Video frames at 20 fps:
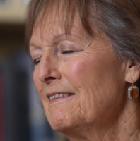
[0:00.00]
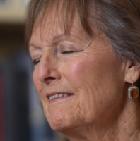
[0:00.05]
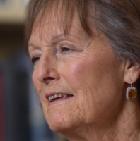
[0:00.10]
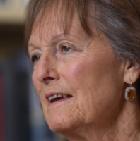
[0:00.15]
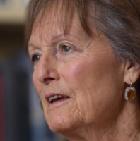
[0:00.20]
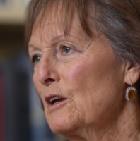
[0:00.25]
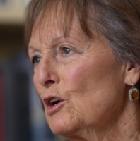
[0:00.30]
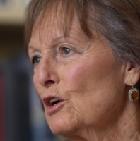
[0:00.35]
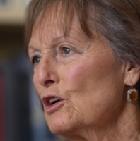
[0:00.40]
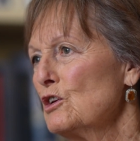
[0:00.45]

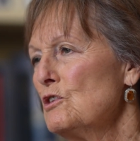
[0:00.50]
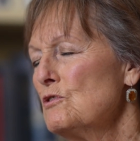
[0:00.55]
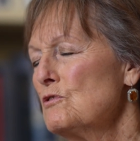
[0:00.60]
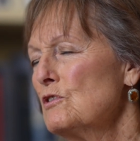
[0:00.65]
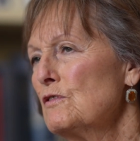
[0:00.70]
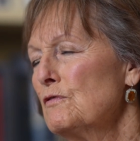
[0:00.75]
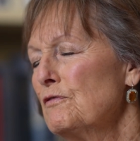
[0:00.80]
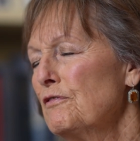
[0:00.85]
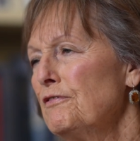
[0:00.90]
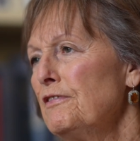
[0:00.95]
think, and
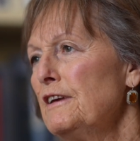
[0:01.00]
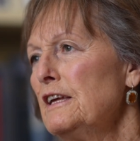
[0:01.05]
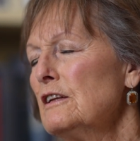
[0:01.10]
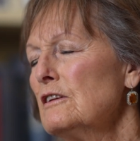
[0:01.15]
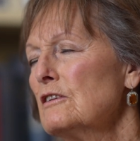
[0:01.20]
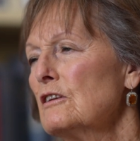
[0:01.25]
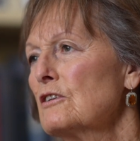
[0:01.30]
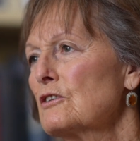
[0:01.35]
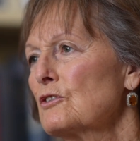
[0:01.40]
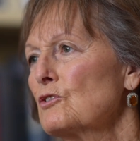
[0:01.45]
you'd
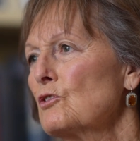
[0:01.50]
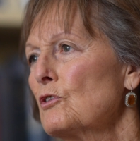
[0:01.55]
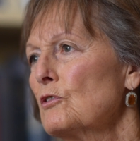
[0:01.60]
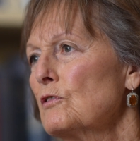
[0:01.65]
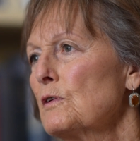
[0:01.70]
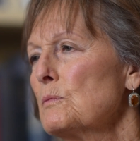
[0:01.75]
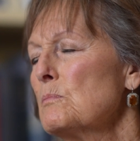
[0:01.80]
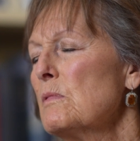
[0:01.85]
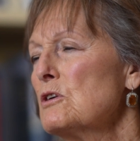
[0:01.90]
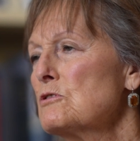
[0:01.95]
feel the sort
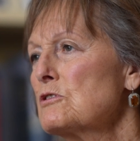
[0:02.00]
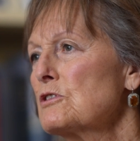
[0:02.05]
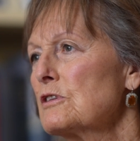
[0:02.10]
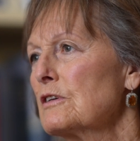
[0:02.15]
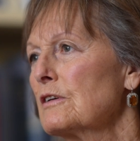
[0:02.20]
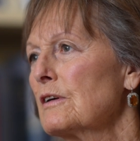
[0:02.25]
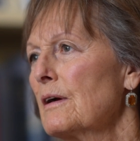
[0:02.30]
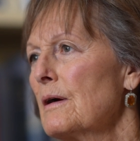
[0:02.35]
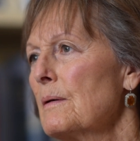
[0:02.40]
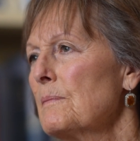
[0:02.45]
of
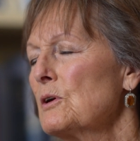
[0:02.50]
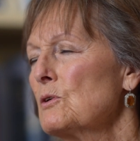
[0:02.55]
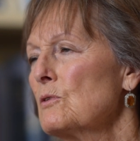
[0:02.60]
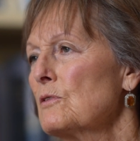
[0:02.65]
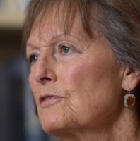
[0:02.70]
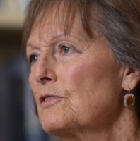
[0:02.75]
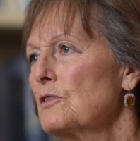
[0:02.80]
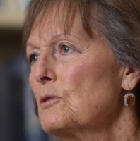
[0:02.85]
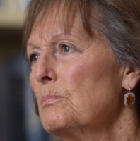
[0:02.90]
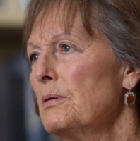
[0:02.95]
emotion coming
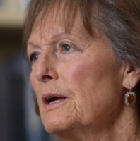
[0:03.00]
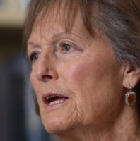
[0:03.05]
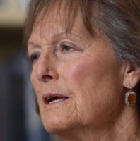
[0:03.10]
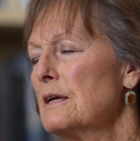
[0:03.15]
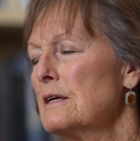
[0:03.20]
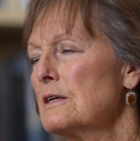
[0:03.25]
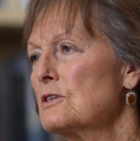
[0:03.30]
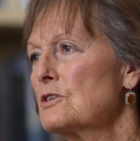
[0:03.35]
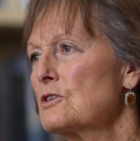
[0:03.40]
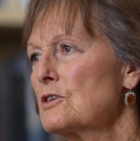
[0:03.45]
off the
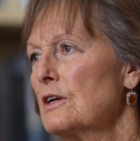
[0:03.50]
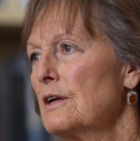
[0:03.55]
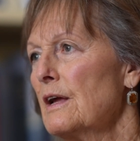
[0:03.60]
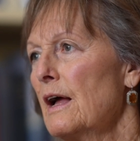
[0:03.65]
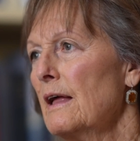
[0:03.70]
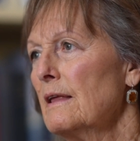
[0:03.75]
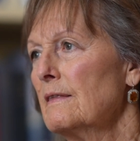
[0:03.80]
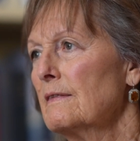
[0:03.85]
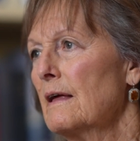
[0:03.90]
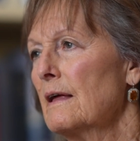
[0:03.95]
page. She
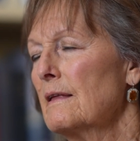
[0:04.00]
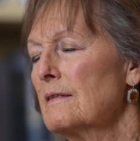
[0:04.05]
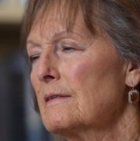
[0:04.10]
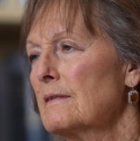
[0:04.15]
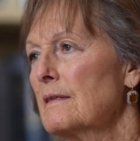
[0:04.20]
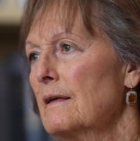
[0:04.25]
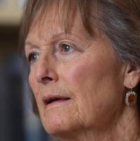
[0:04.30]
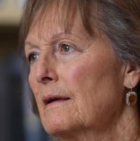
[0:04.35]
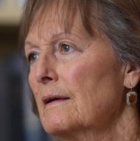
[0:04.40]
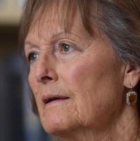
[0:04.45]
had
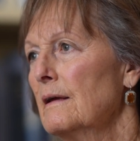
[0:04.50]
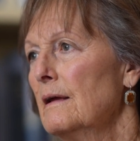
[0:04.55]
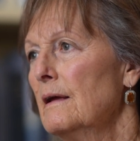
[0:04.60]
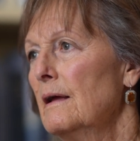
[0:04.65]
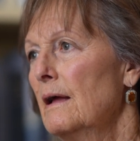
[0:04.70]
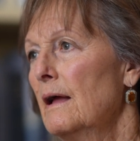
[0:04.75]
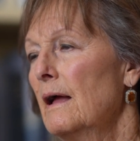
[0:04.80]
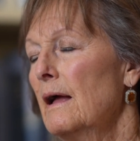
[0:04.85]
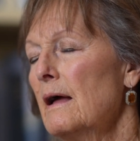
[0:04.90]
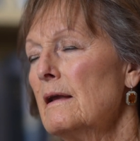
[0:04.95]
that thing.
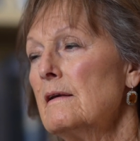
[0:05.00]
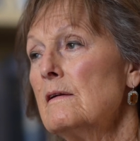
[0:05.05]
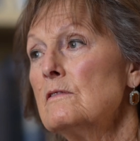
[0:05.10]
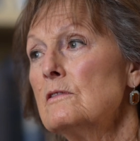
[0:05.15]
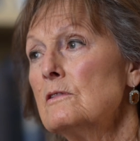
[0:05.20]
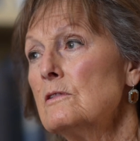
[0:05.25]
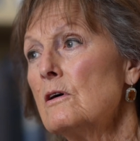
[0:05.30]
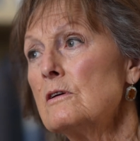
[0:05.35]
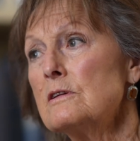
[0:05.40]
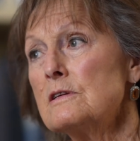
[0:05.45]

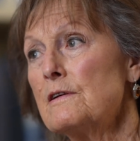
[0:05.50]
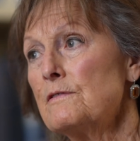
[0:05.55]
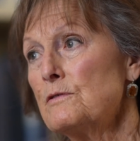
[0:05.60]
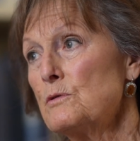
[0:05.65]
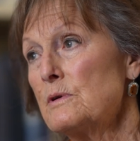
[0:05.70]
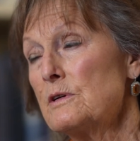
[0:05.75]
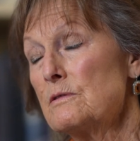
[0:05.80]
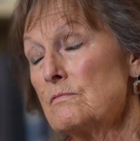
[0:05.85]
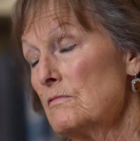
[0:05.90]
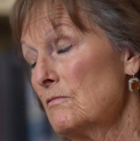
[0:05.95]
And not
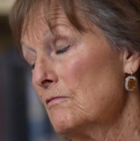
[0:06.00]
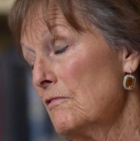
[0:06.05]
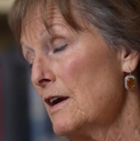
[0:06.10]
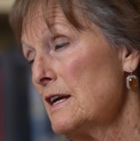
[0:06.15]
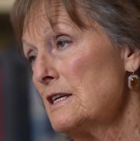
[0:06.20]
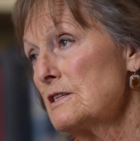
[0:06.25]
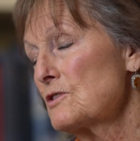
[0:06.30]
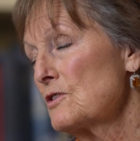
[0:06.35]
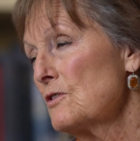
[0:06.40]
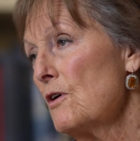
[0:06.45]
everyone
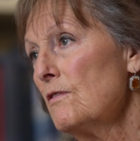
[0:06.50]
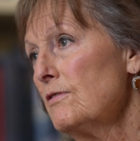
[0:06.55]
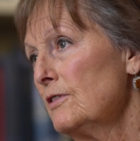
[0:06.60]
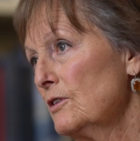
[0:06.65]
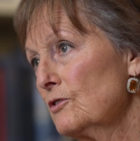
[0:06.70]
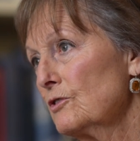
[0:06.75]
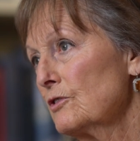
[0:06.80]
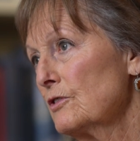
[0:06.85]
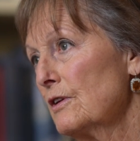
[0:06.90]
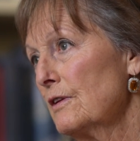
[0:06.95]
writes
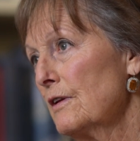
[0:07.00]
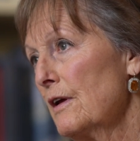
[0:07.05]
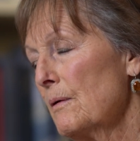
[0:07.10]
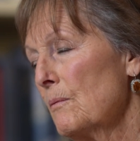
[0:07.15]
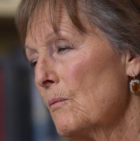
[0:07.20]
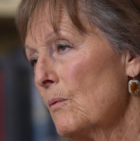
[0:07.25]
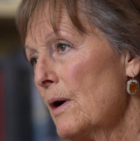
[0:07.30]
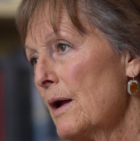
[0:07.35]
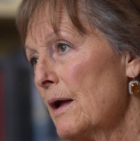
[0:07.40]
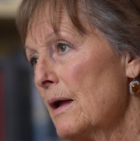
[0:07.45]
novels in
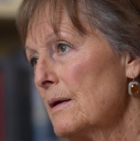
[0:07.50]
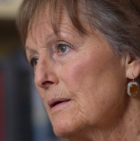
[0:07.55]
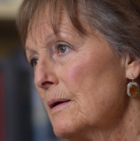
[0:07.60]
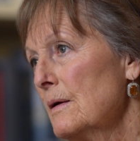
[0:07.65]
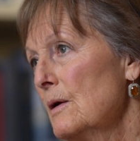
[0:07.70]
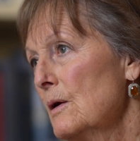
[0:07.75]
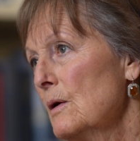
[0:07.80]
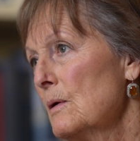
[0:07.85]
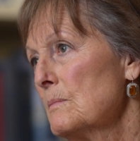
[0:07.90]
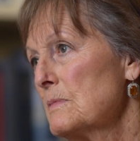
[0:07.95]
that way,
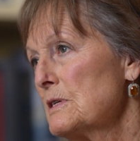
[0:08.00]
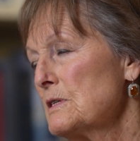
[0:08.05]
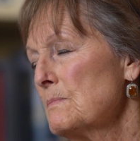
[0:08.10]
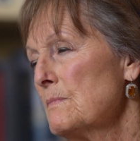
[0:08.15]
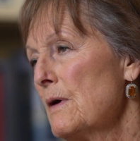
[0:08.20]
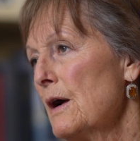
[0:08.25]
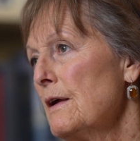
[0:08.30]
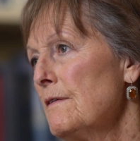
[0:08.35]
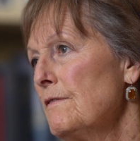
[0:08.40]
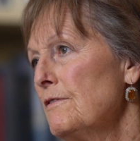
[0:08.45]
but
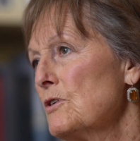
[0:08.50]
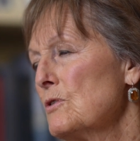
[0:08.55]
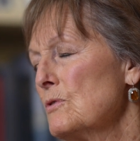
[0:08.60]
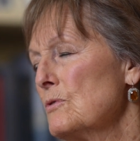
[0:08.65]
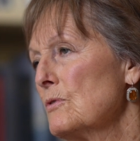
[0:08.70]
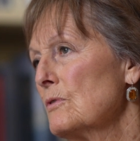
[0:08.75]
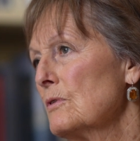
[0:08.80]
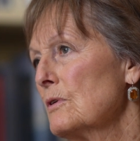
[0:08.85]
in my view,